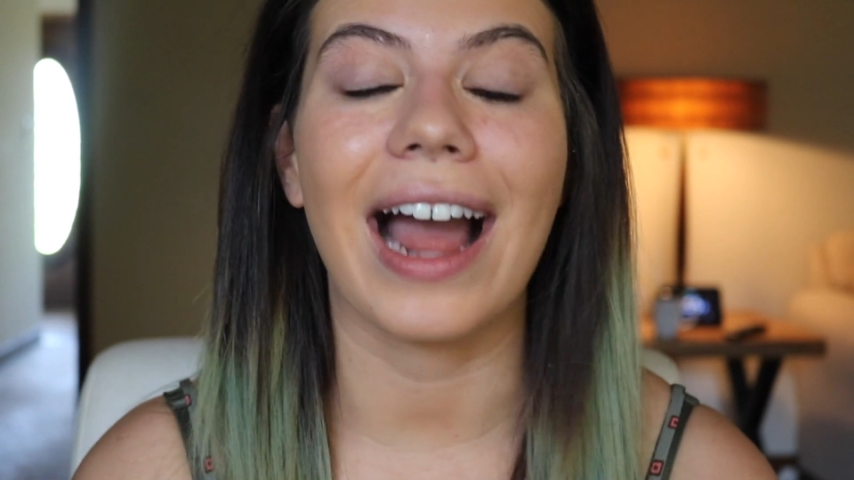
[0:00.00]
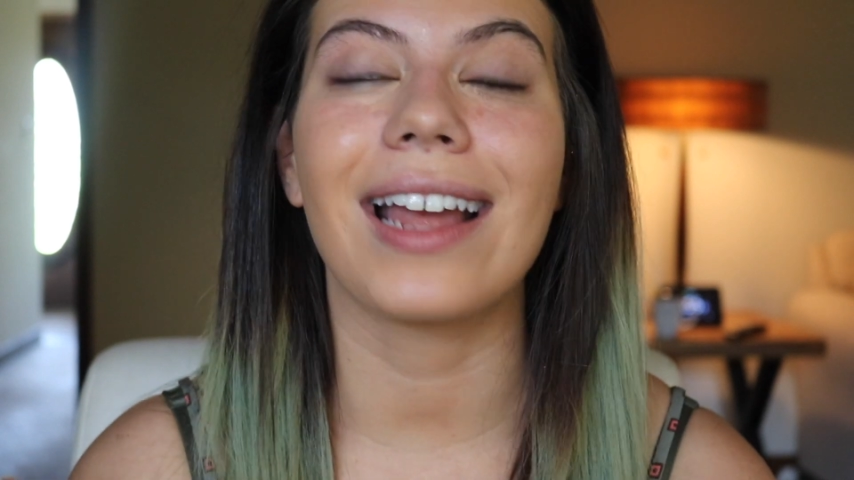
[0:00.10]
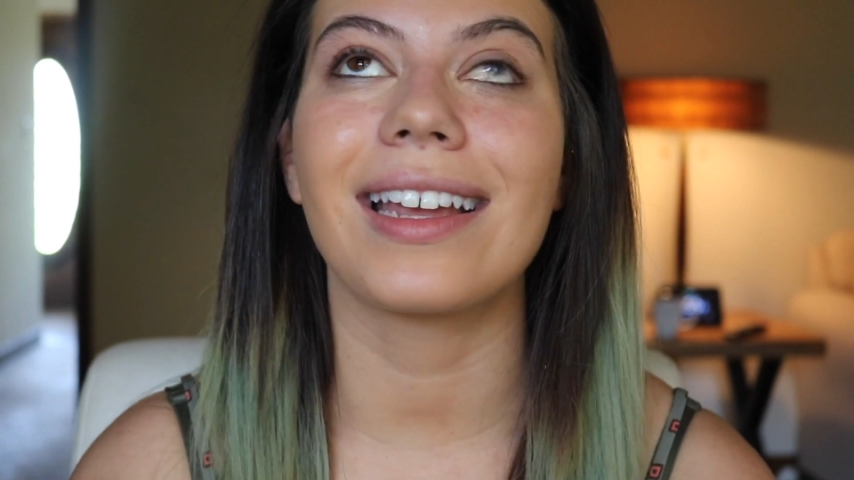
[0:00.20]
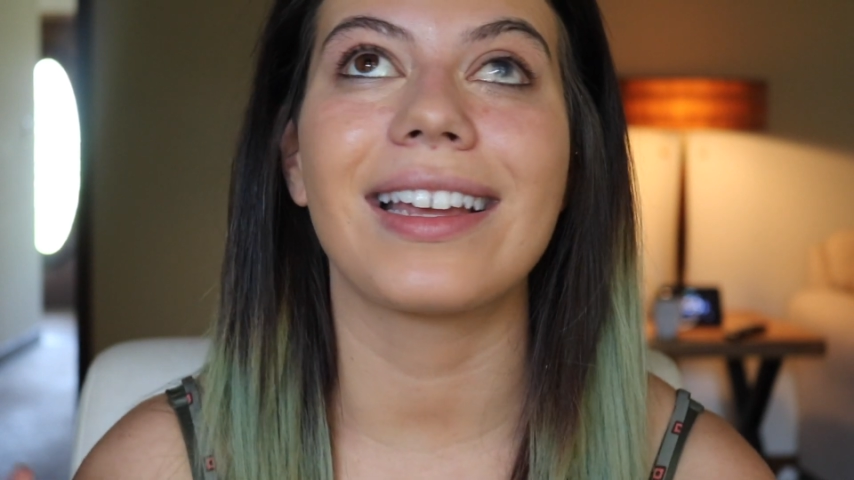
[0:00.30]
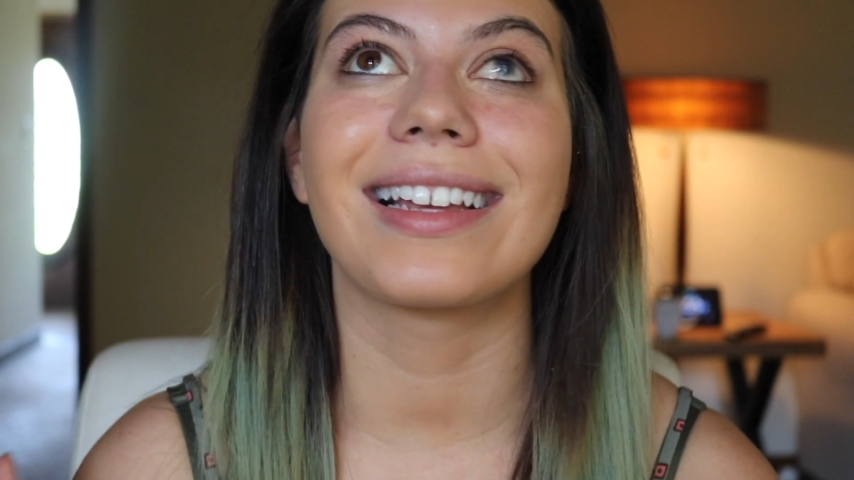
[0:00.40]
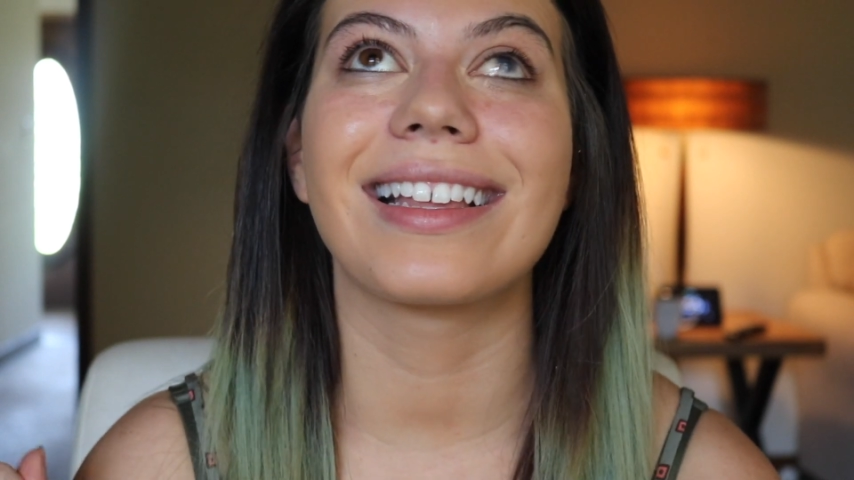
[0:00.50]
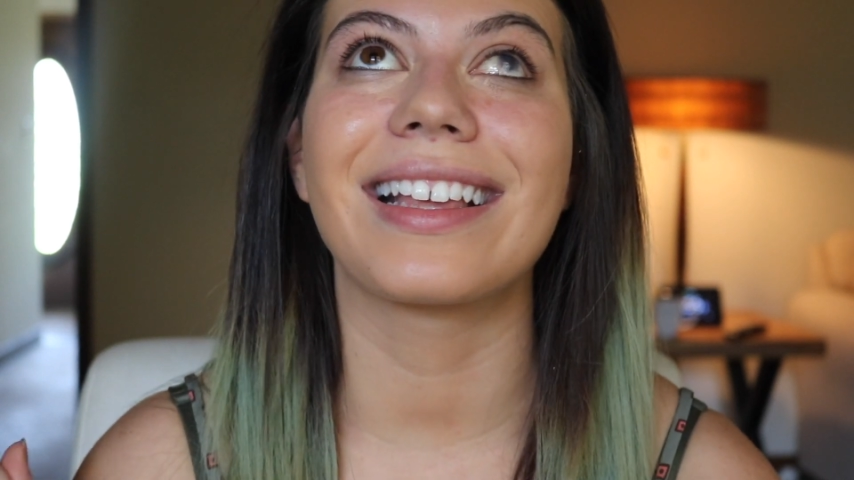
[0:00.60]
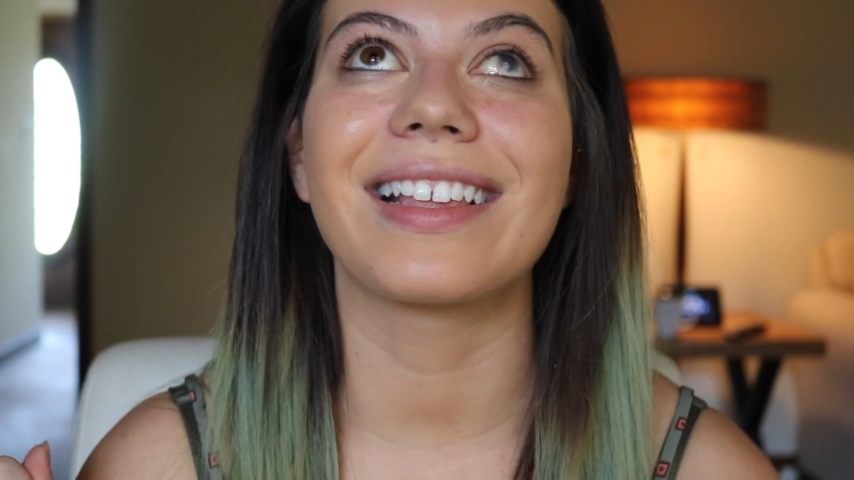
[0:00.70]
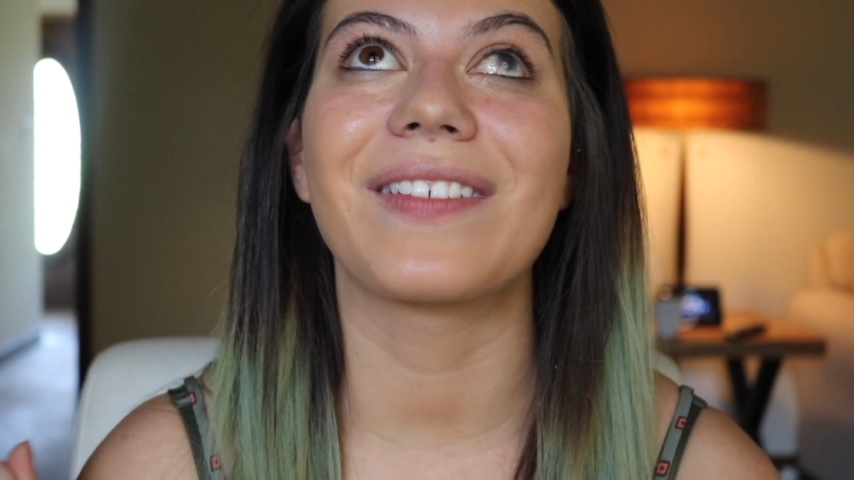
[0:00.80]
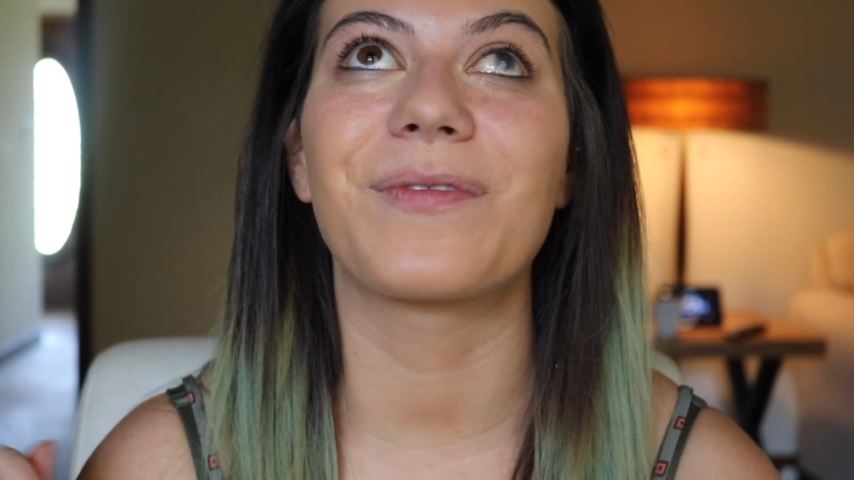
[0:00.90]
I
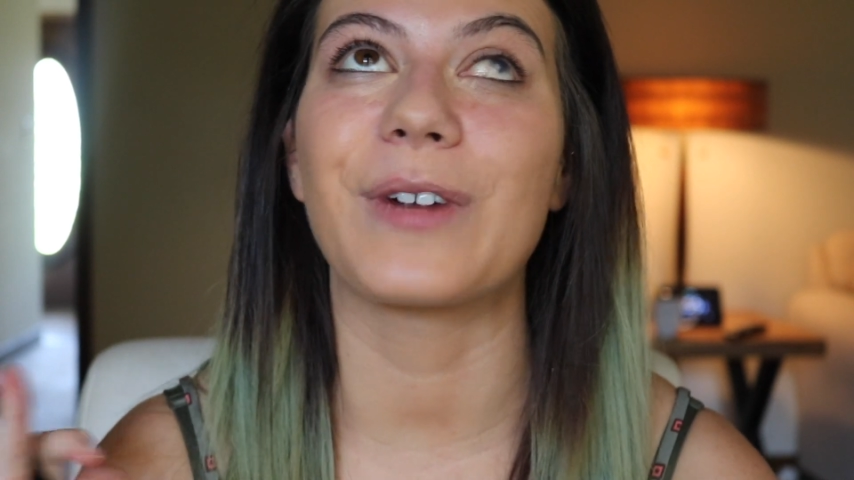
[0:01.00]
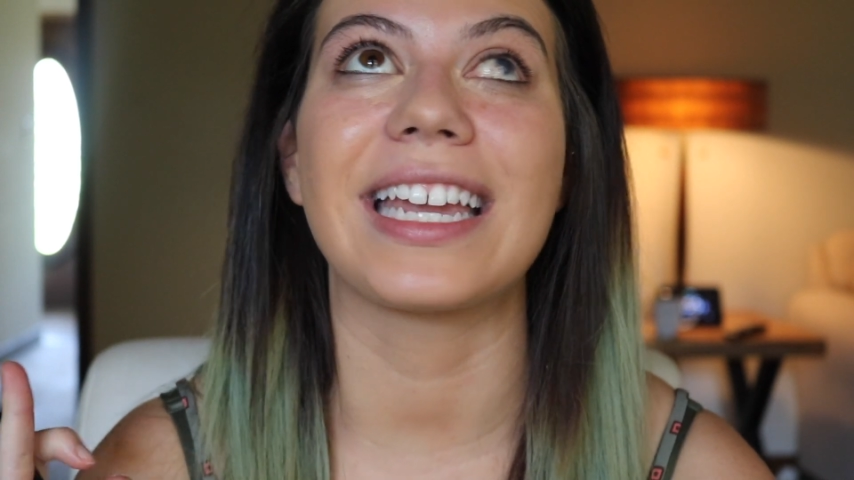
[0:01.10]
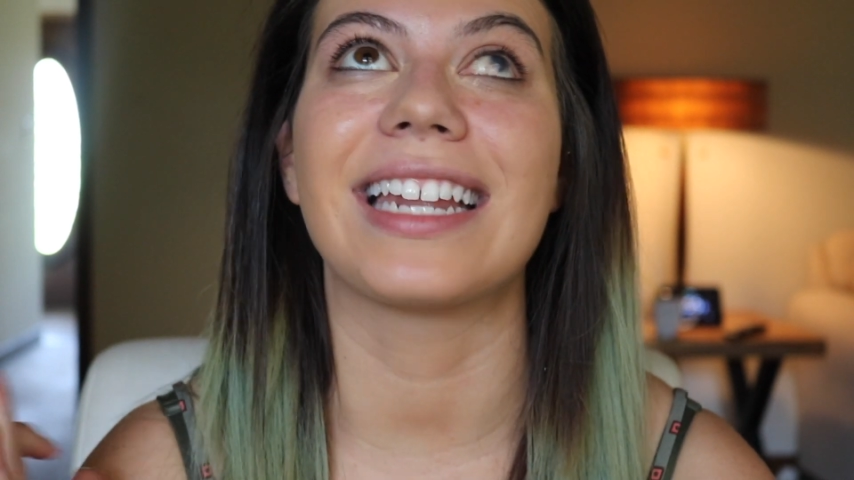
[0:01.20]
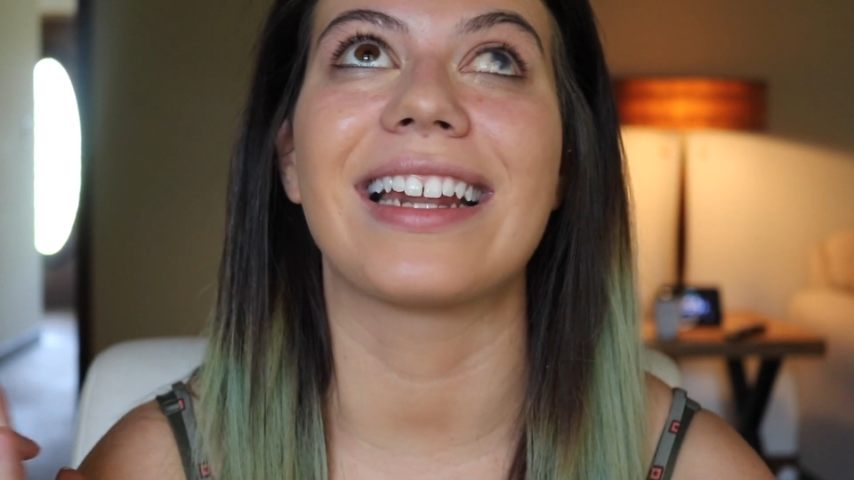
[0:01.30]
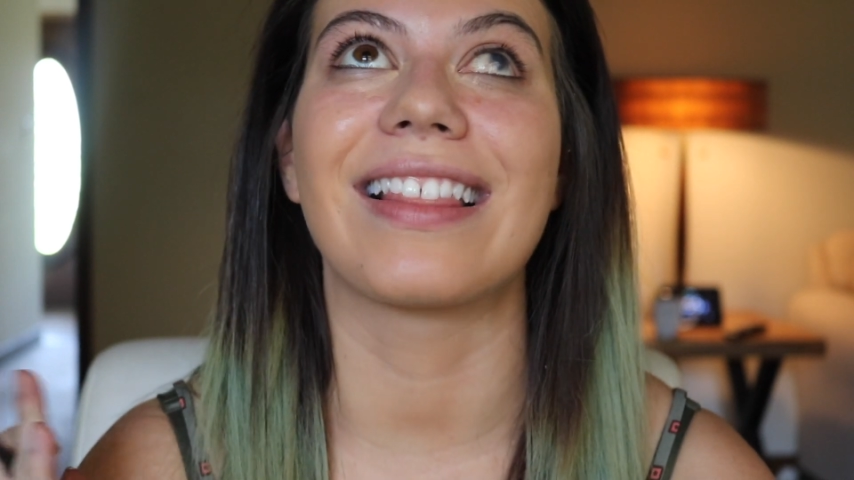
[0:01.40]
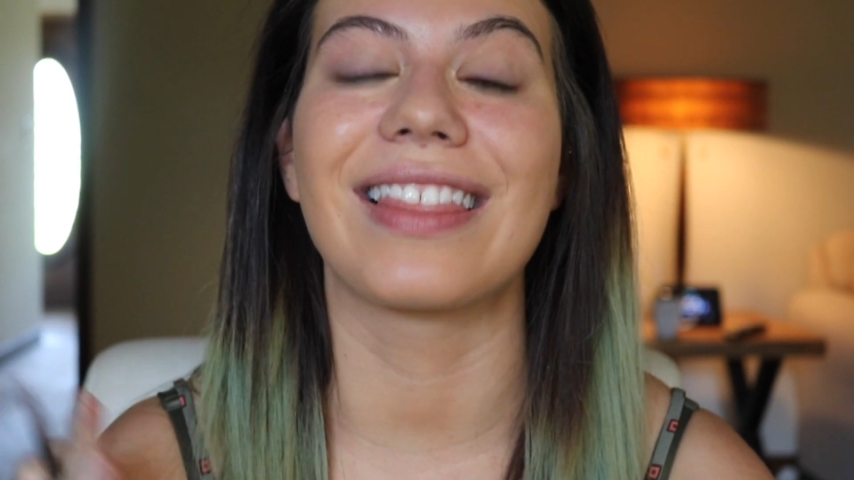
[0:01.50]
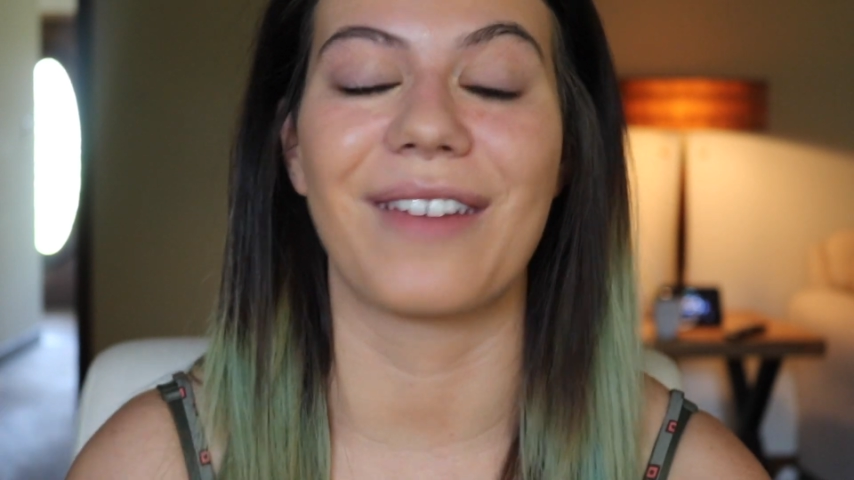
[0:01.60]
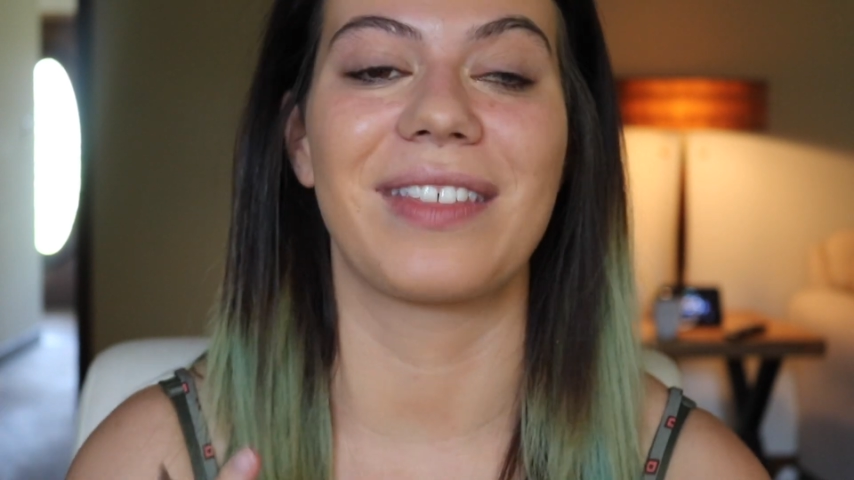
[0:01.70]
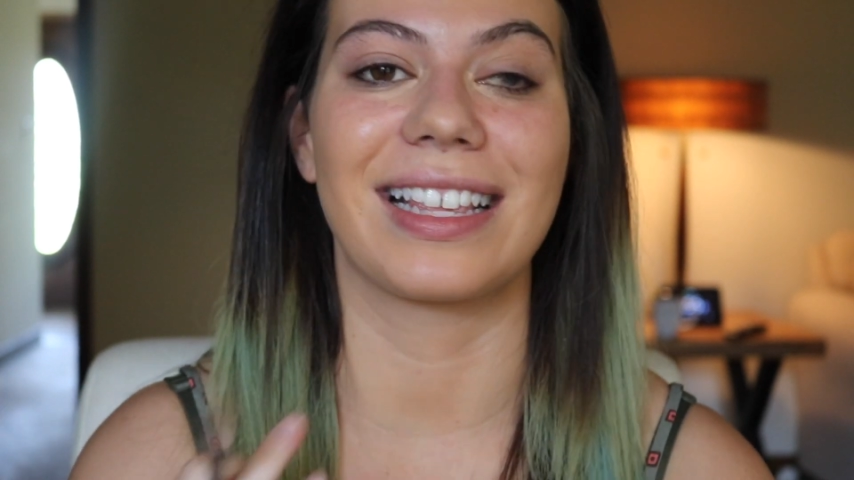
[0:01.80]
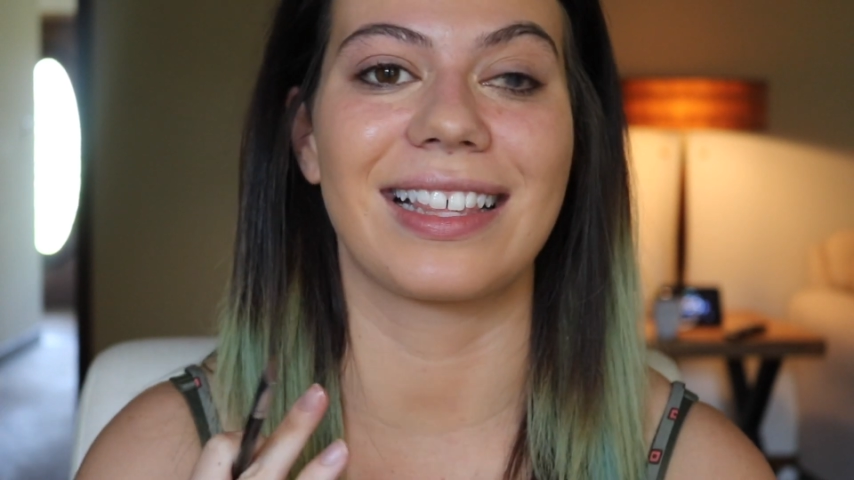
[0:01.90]
freaking
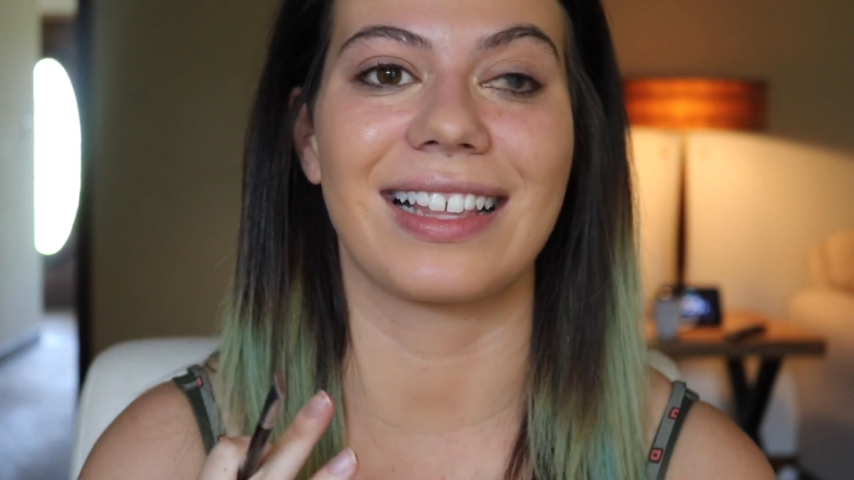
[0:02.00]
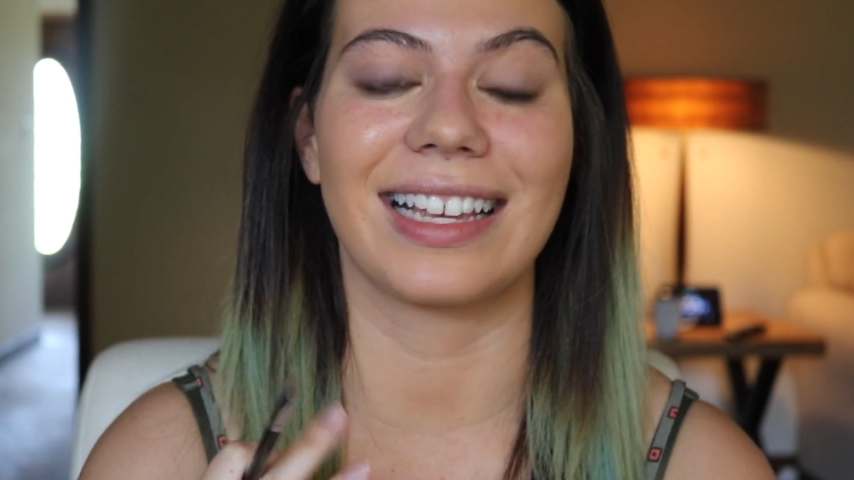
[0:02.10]
love this